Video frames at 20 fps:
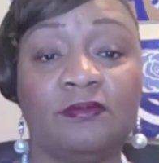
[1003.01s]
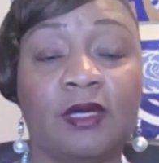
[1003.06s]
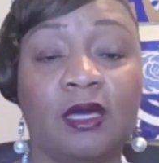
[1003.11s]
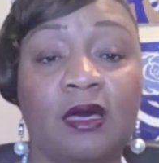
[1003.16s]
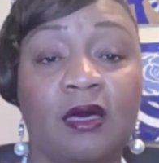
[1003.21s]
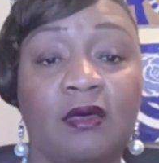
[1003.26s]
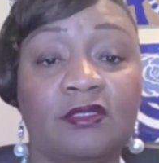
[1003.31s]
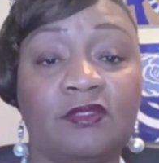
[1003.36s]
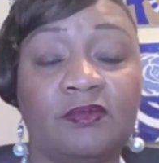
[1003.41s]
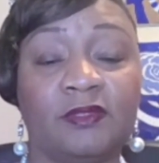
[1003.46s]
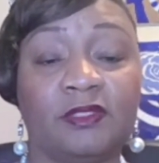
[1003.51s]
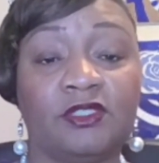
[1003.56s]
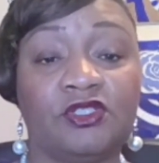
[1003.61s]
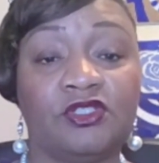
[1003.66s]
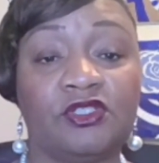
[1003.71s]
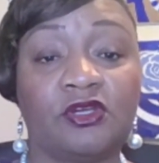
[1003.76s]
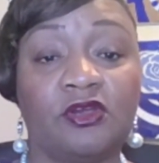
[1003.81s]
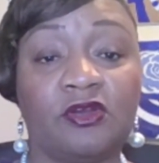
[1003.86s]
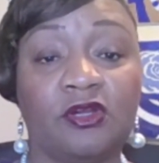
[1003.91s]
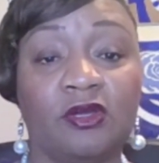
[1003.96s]
calls with a
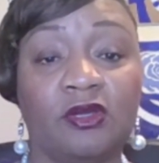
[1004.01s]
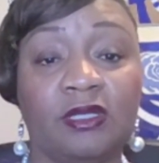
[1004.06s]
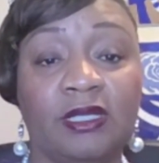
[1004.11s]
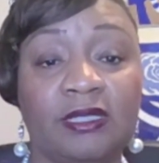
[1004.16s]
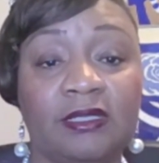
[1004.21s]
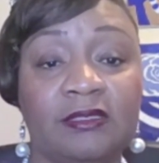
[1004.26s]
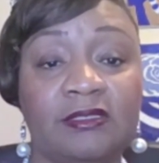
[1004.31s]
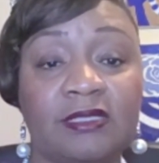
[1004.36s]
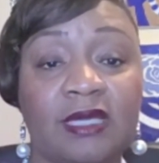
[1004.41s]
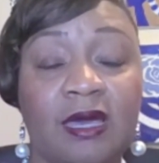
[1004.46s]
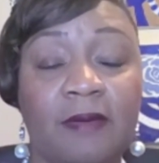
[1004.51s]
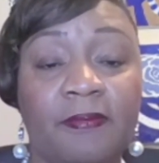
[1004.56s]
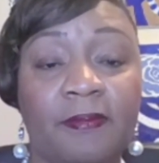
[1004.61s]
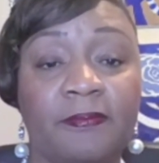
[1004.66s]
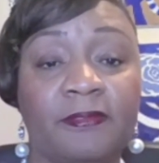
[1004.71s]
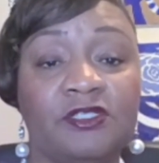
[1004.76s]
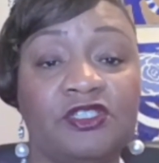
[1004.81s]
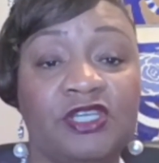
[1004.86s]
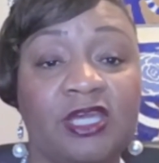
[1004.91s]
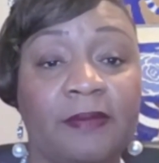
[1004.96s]
shirt on at the top and
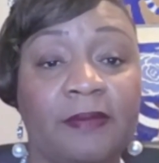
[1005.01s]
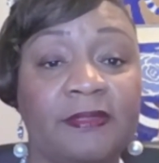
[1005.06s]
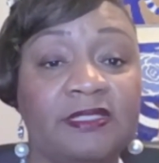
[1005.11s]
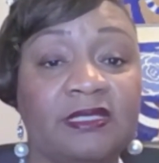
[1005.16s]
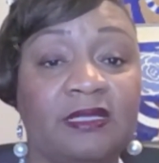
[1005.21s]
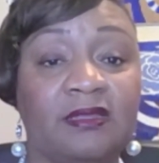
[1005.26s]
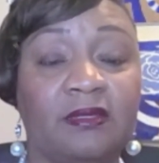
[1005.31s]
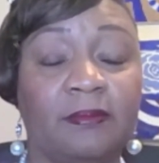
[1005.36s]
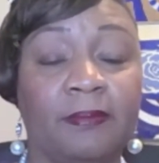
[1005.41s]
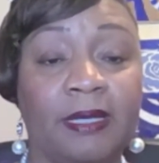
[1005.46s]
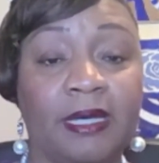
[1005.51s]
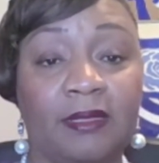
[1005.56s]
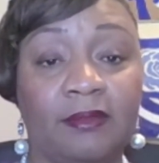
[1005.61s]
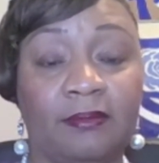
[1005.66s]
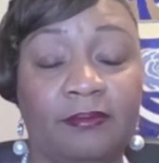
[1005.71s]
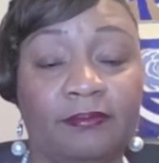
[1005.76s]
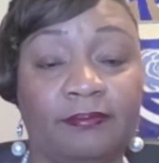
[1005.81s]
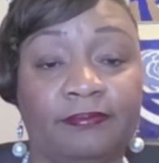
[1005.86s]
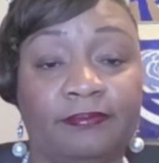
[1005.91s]
pajamas at the bottom,